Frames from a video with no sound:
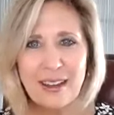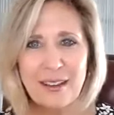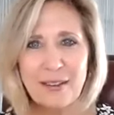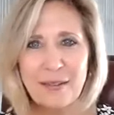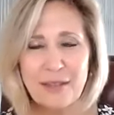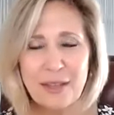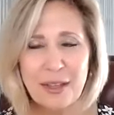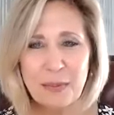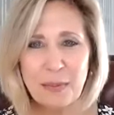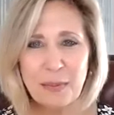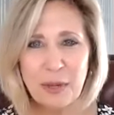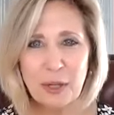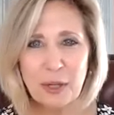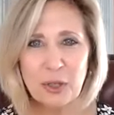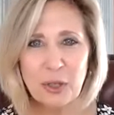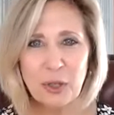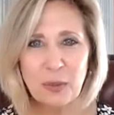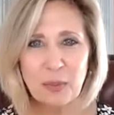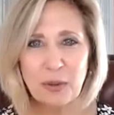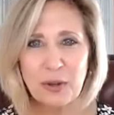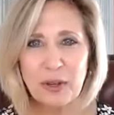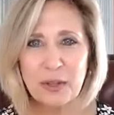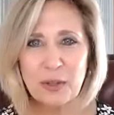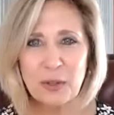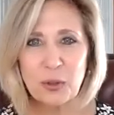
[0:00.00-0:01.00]
of the picture
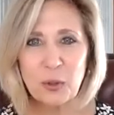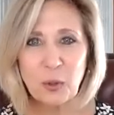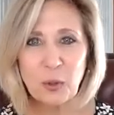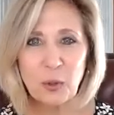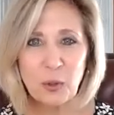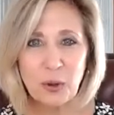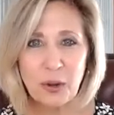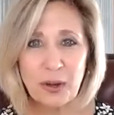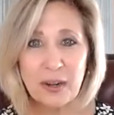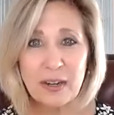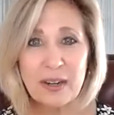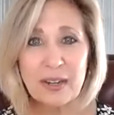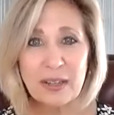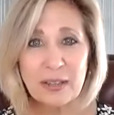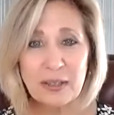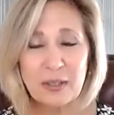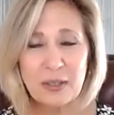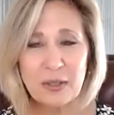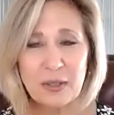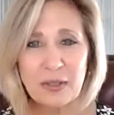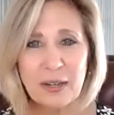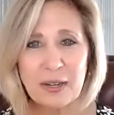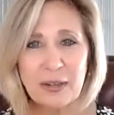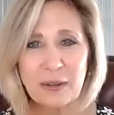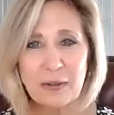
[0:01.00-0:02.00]
books or
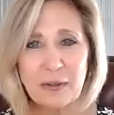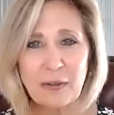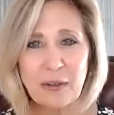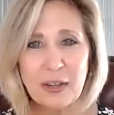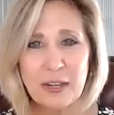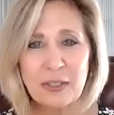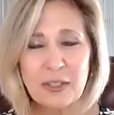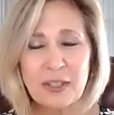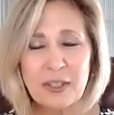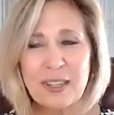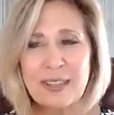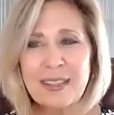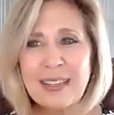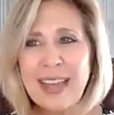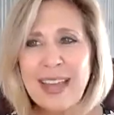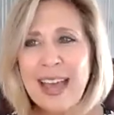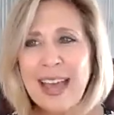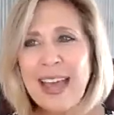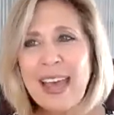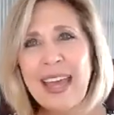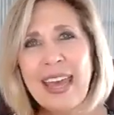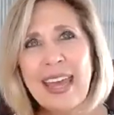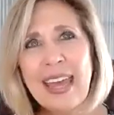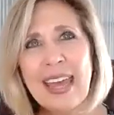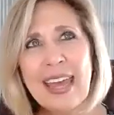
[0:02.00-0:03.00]
illustrated fiction.
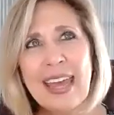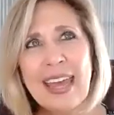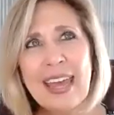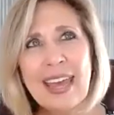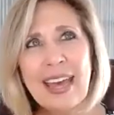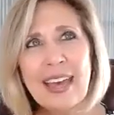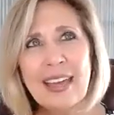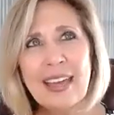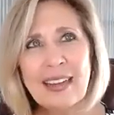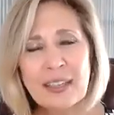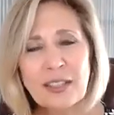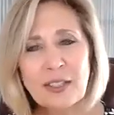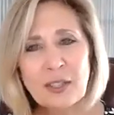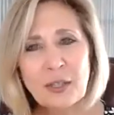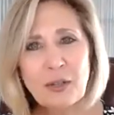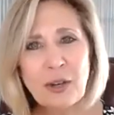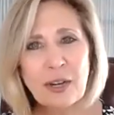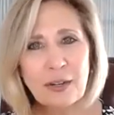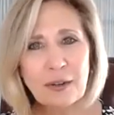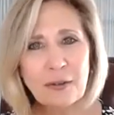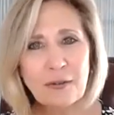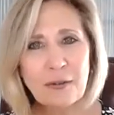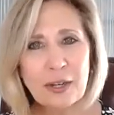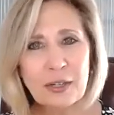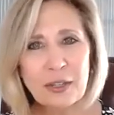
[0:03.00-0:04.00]
And
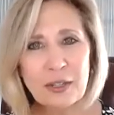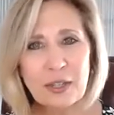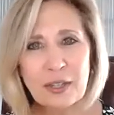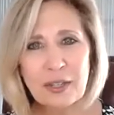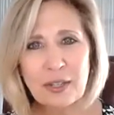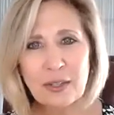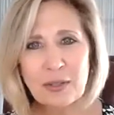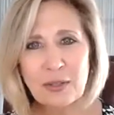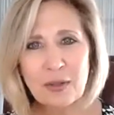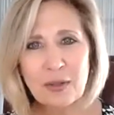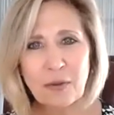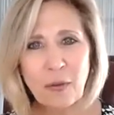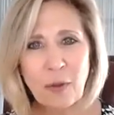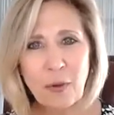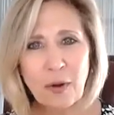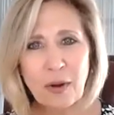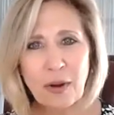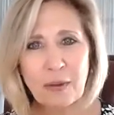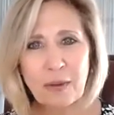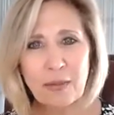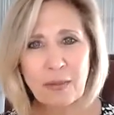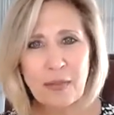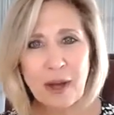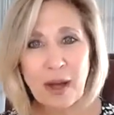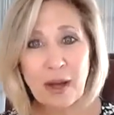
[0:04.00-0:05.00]
illustrated fiction is
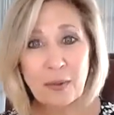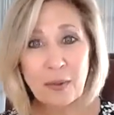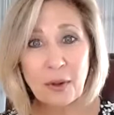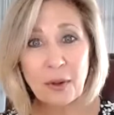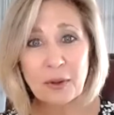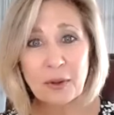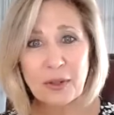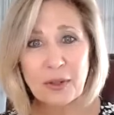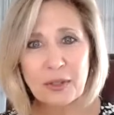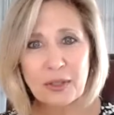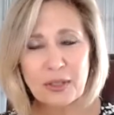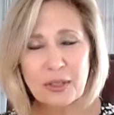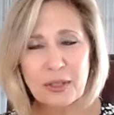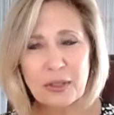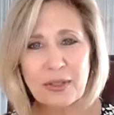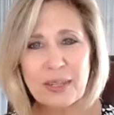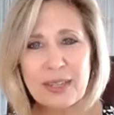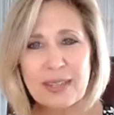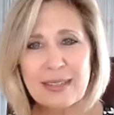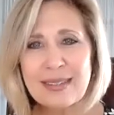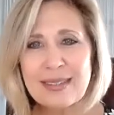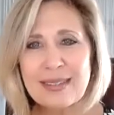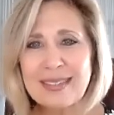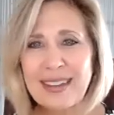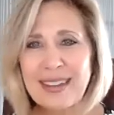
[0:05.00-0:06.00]
for older
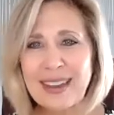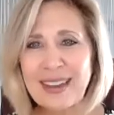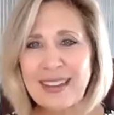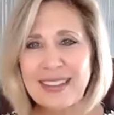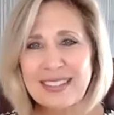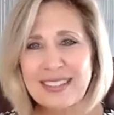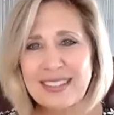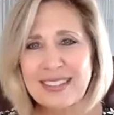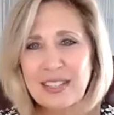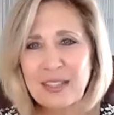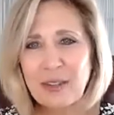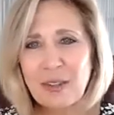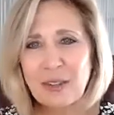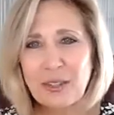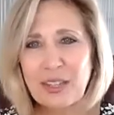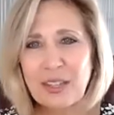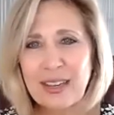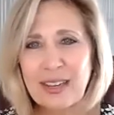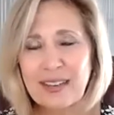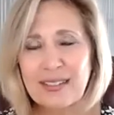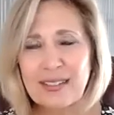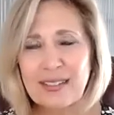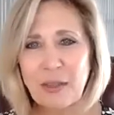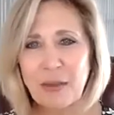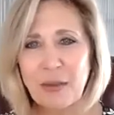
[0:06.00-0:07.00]
students. It's usually
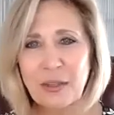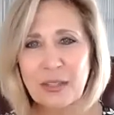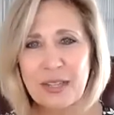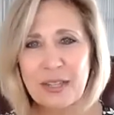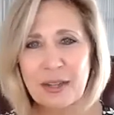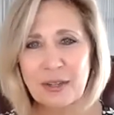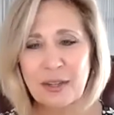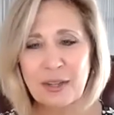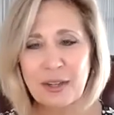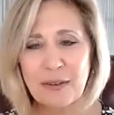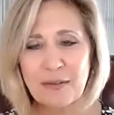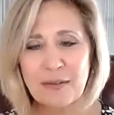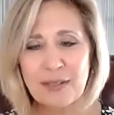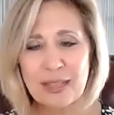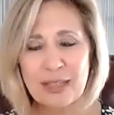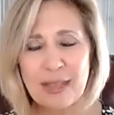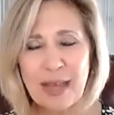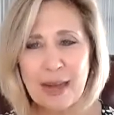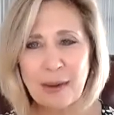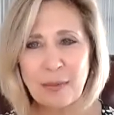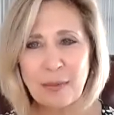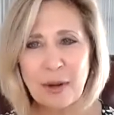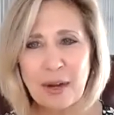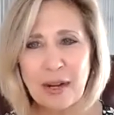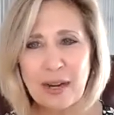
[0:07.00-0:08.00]
another section of the
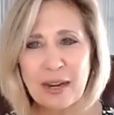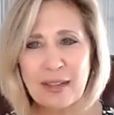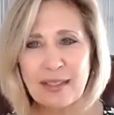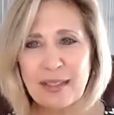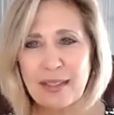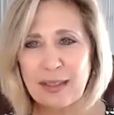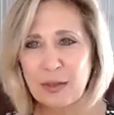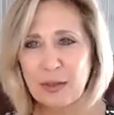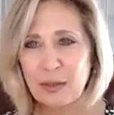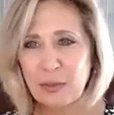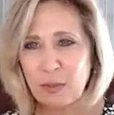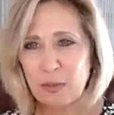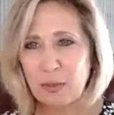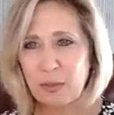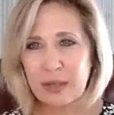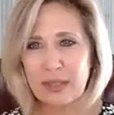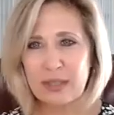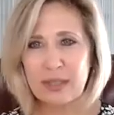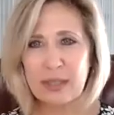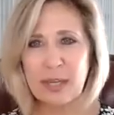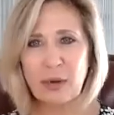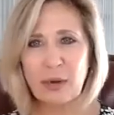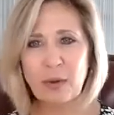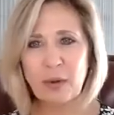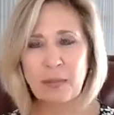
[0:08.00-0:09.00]
library. These
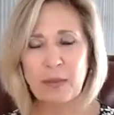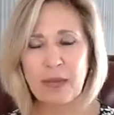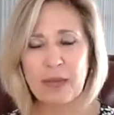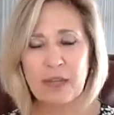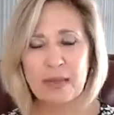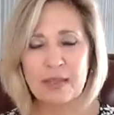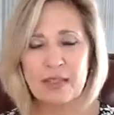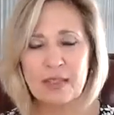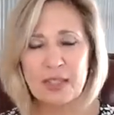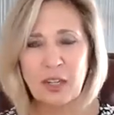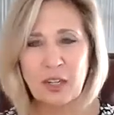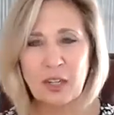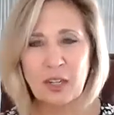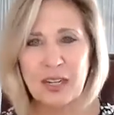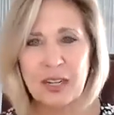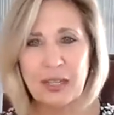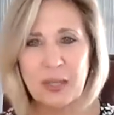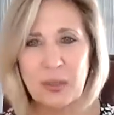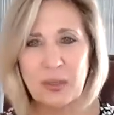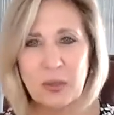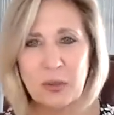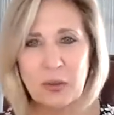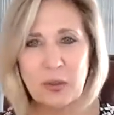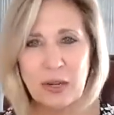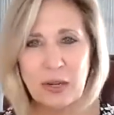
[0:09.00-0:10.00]
books here would be considered
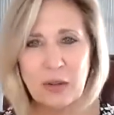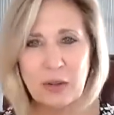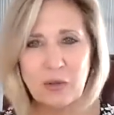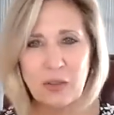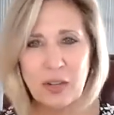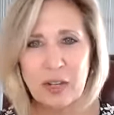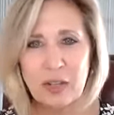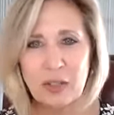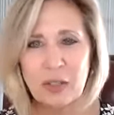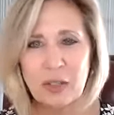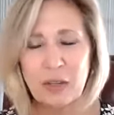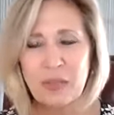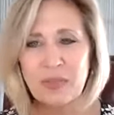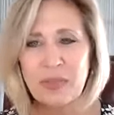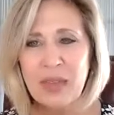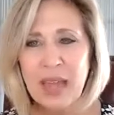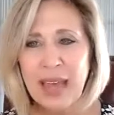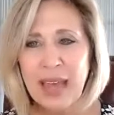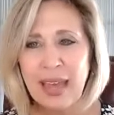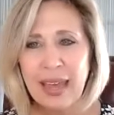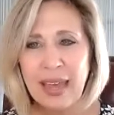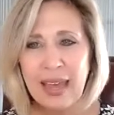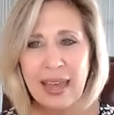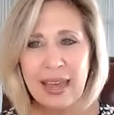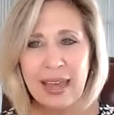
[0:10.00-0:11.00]
illustrated fiction.
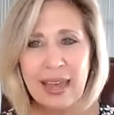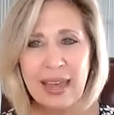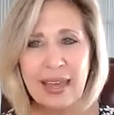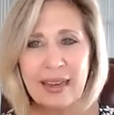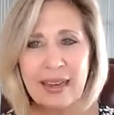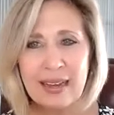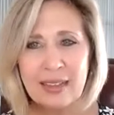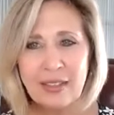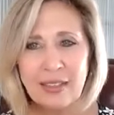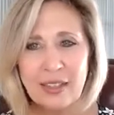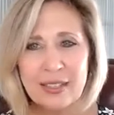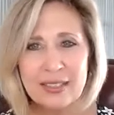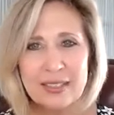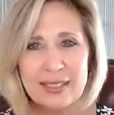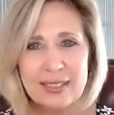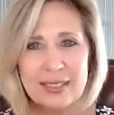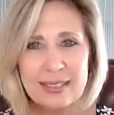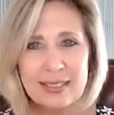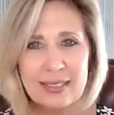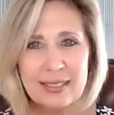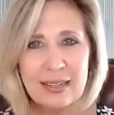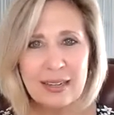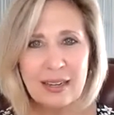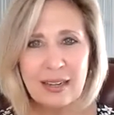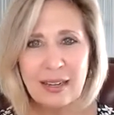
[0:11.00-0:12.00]
And I'd look to
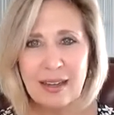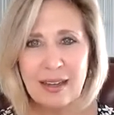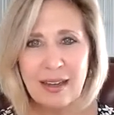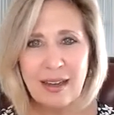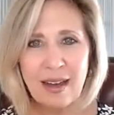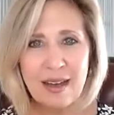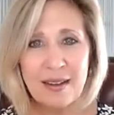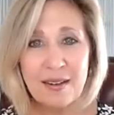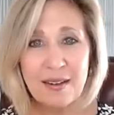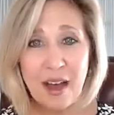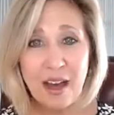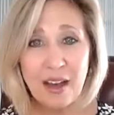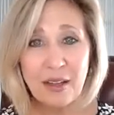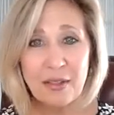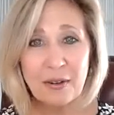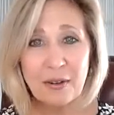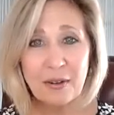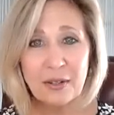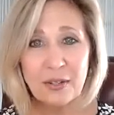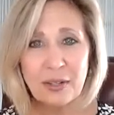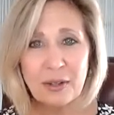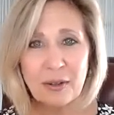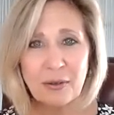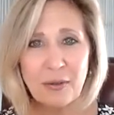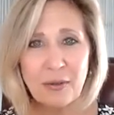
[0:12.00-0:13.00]
see
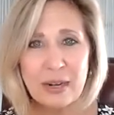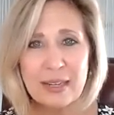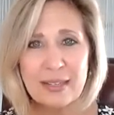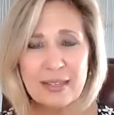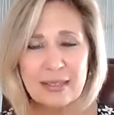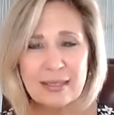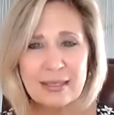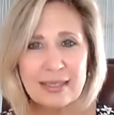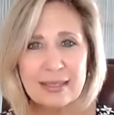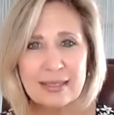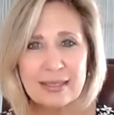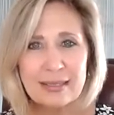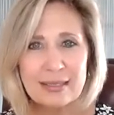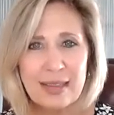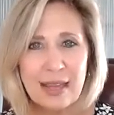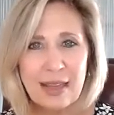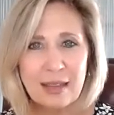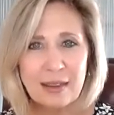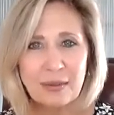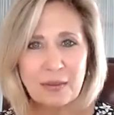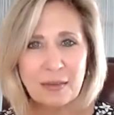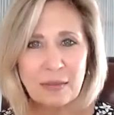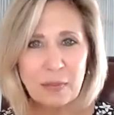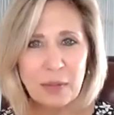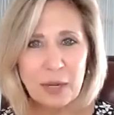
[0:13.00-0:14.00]
authors who'd written at least
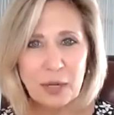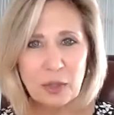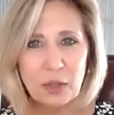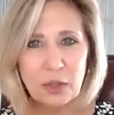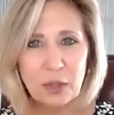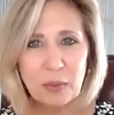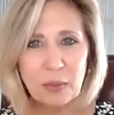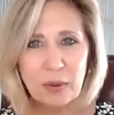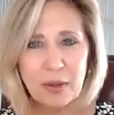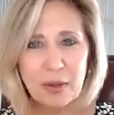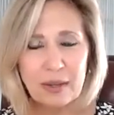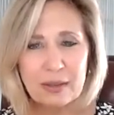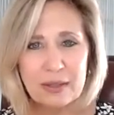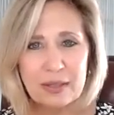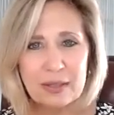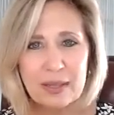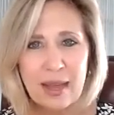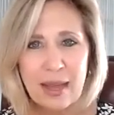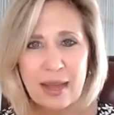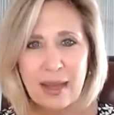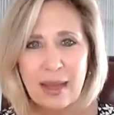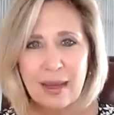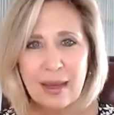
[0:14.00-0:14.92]
10 picture books.